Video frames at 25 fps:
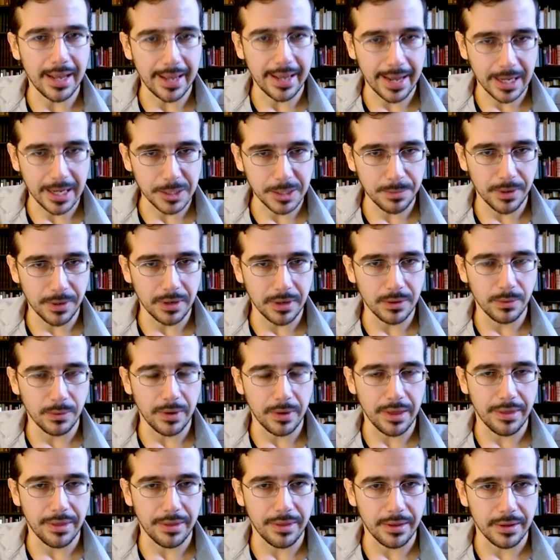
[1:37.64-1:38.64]
expert
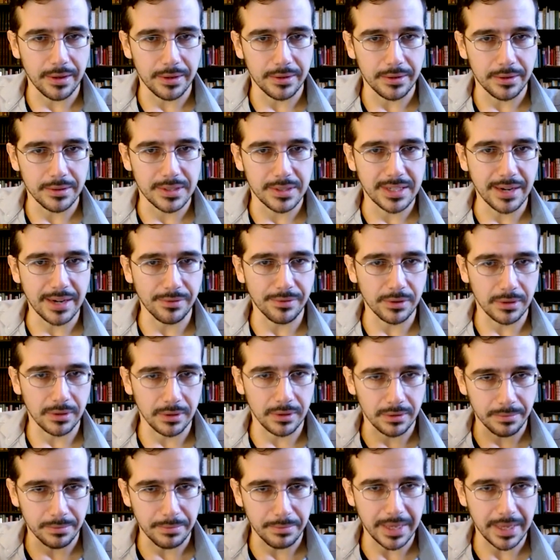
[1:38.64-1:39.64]
with
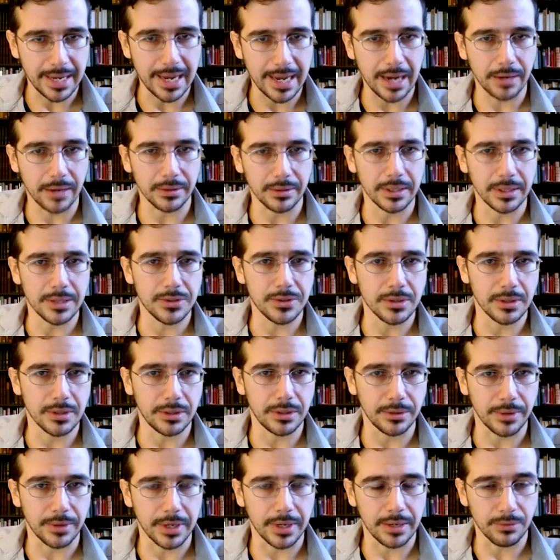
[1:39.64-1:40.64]
several media outlets,
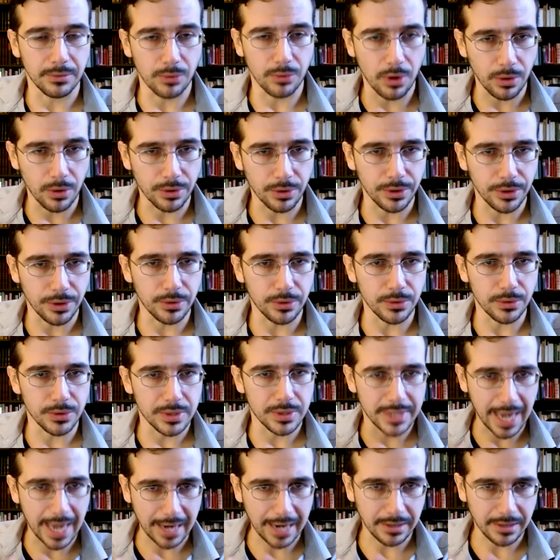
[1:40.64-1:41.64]
including Rogue
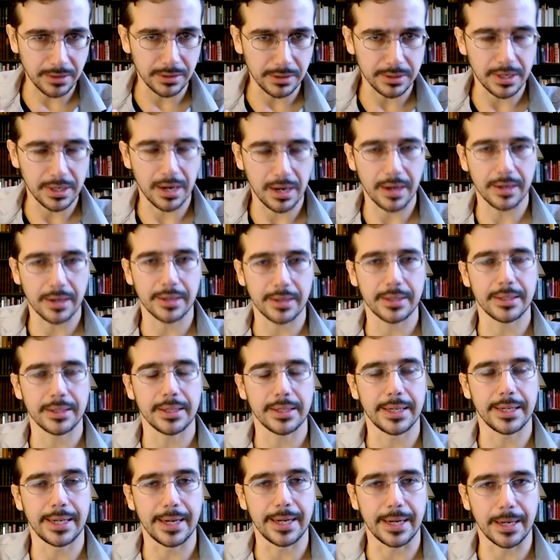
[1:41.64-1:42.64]
News, Tactical Talk,
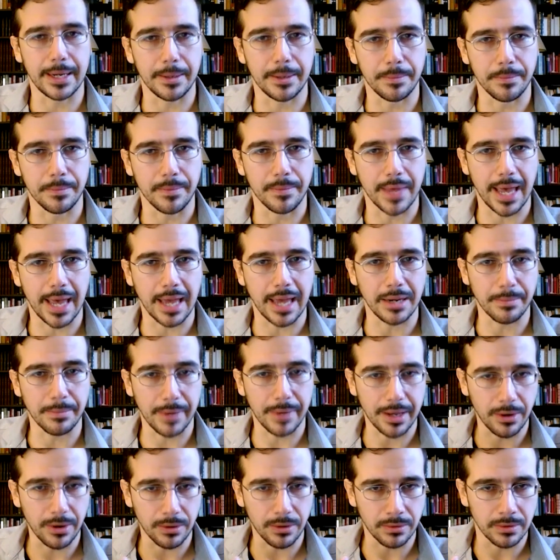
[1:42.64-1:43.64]
and
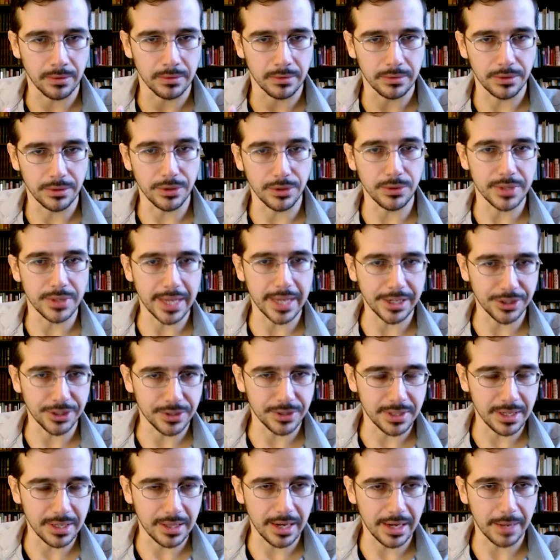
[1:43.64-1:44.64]
my own news
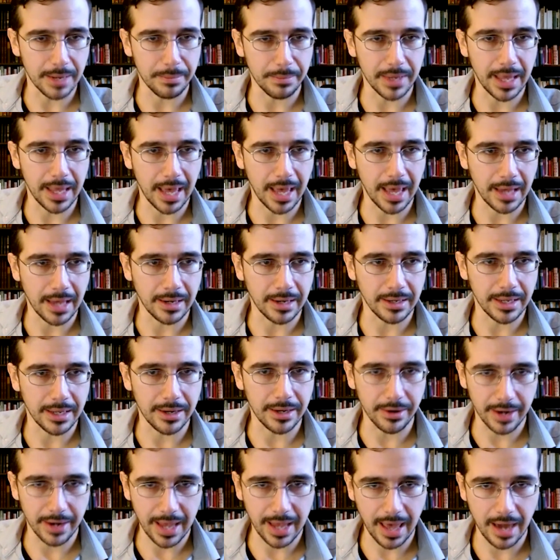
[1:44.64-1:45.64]
agency that I began
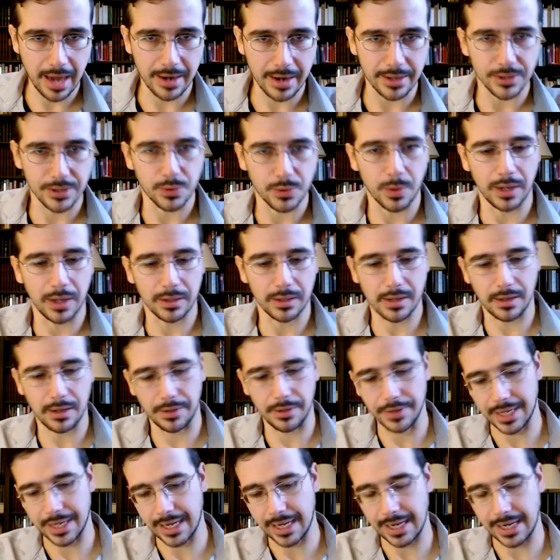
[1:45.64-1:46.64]
here in Canada as well,
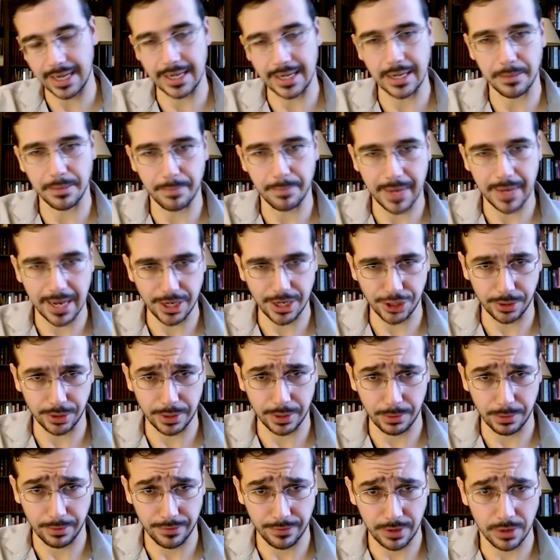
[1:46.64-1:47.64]
called the Canadian
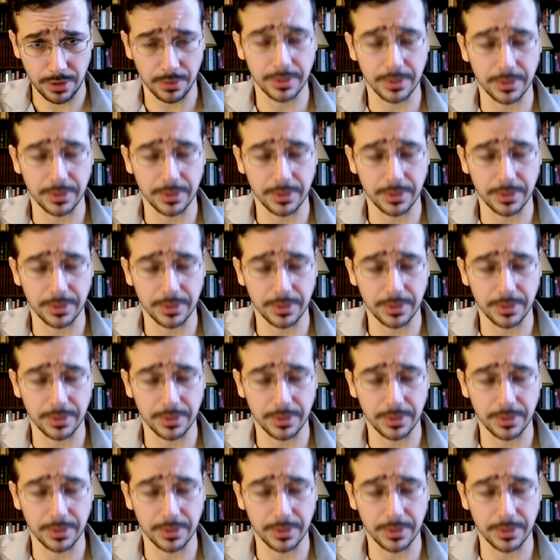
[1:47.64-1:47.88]
Patriot Review in